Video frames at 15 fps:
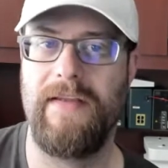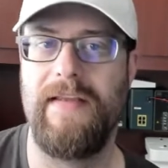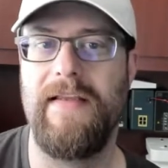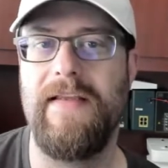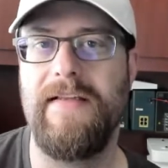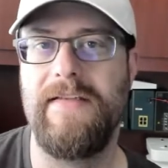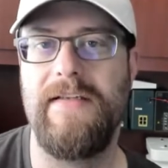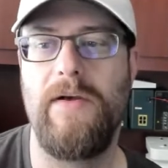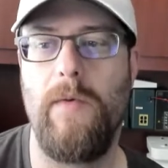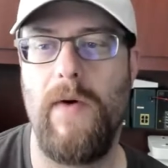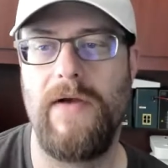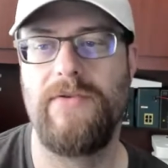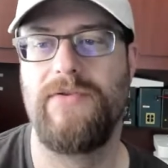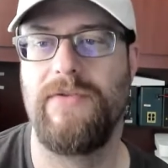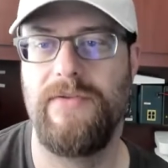easy
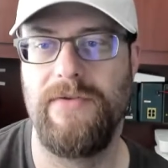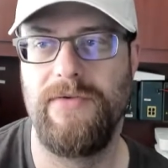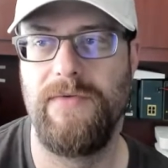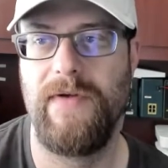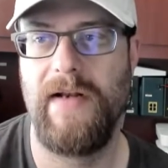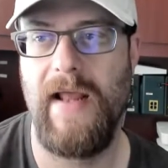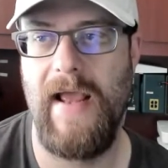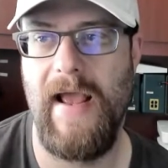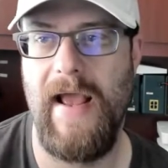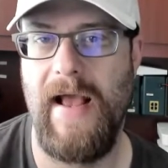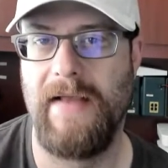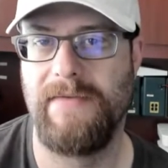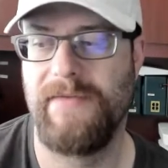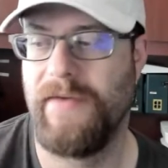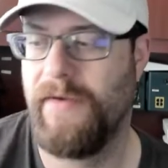questions you can
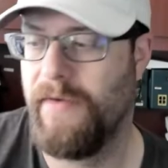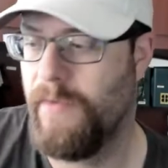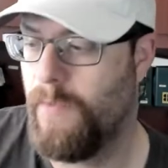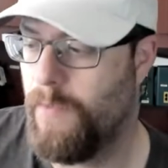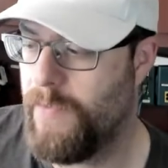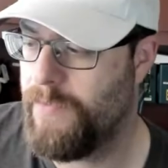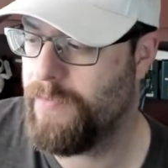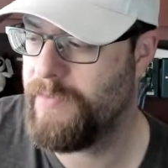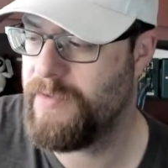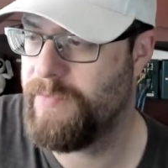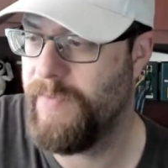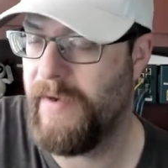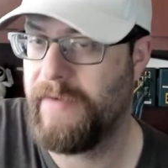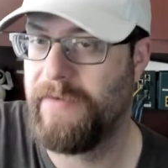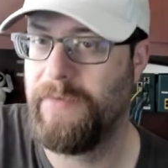ask with
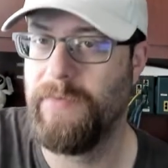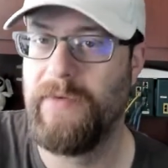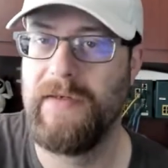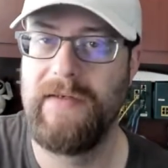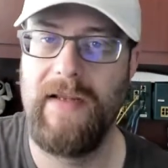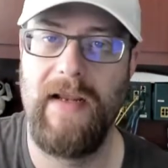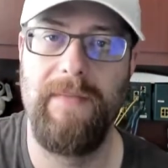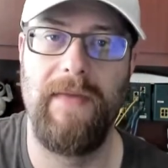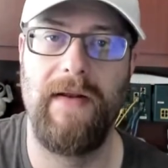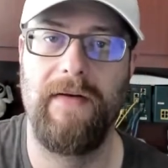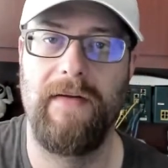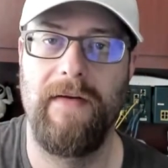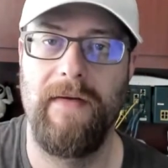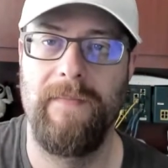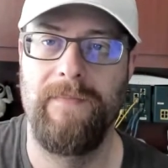respect to
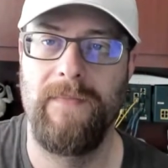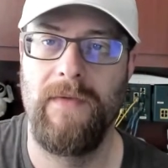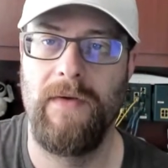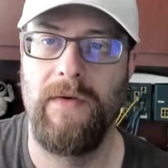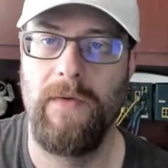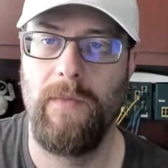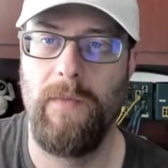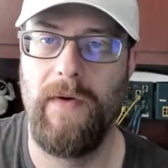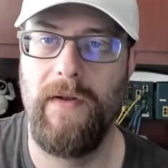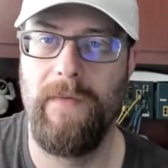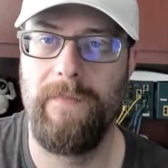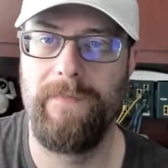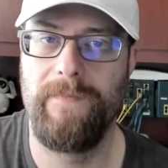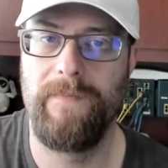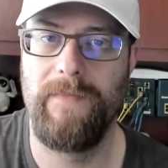containment?
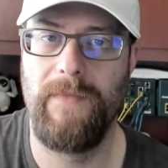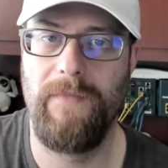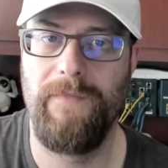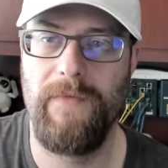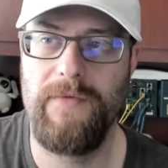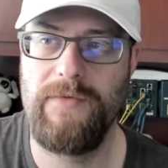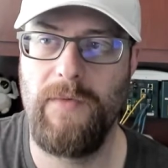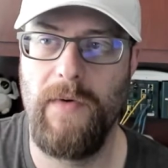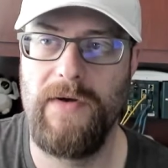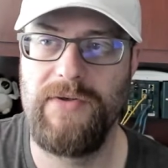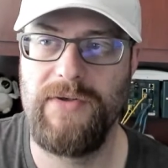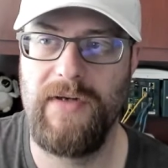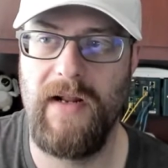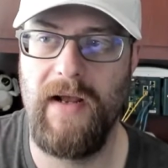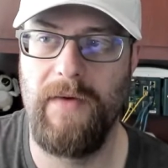Well, the first
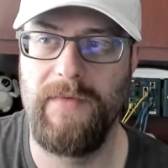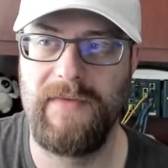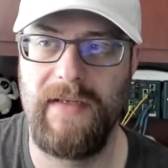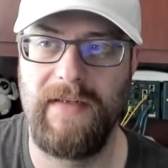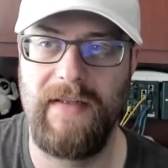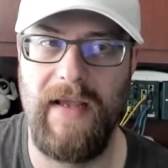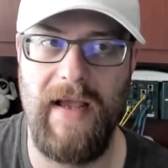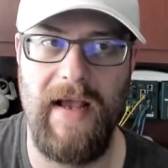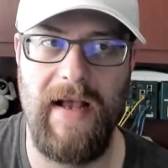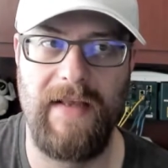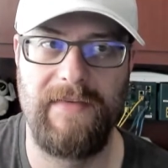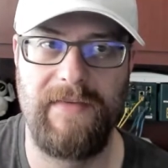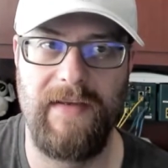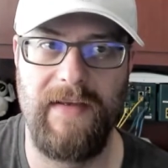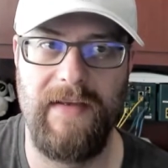question I always like to
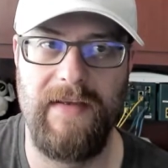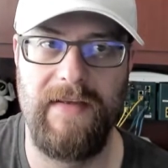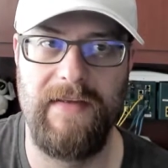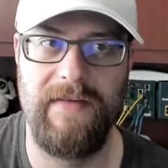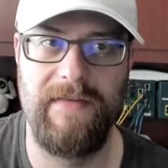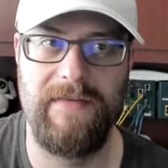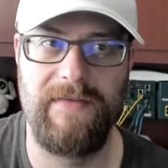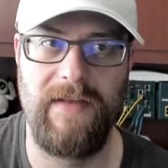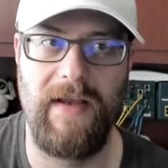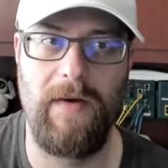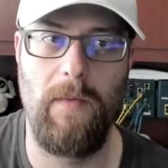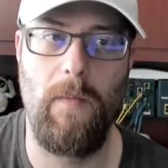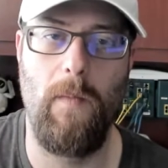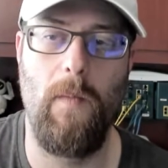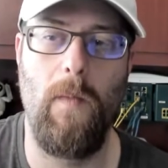ask is
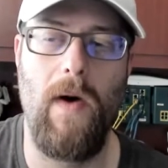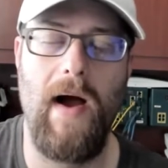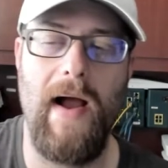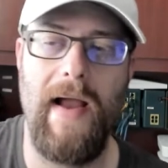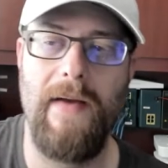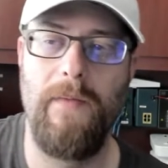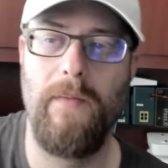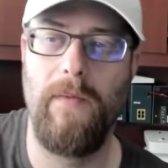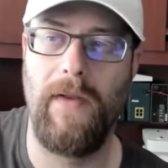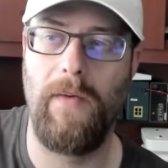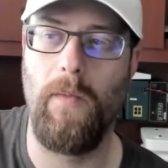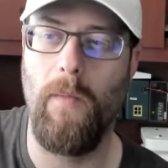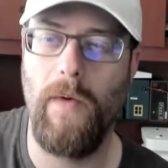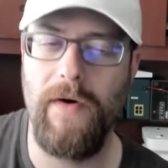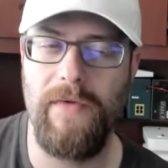why,
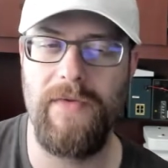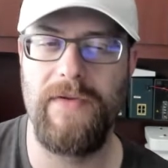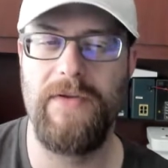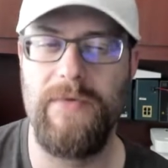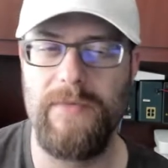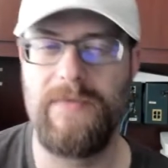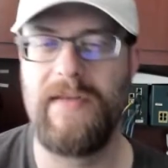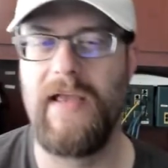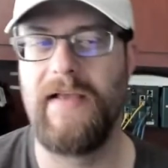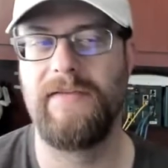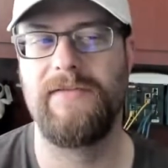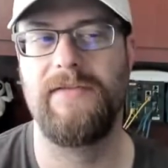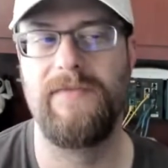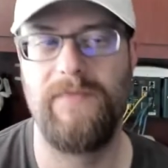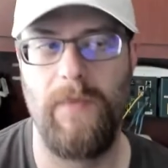what are the use
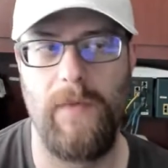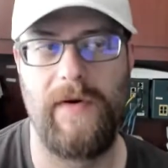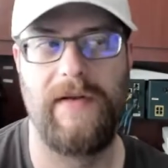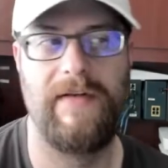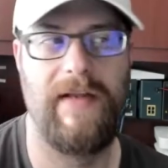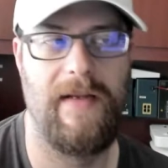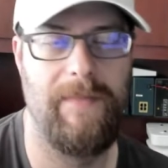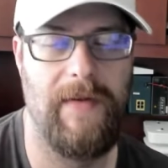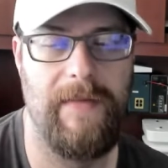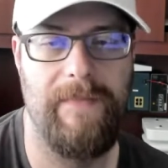cases for containment?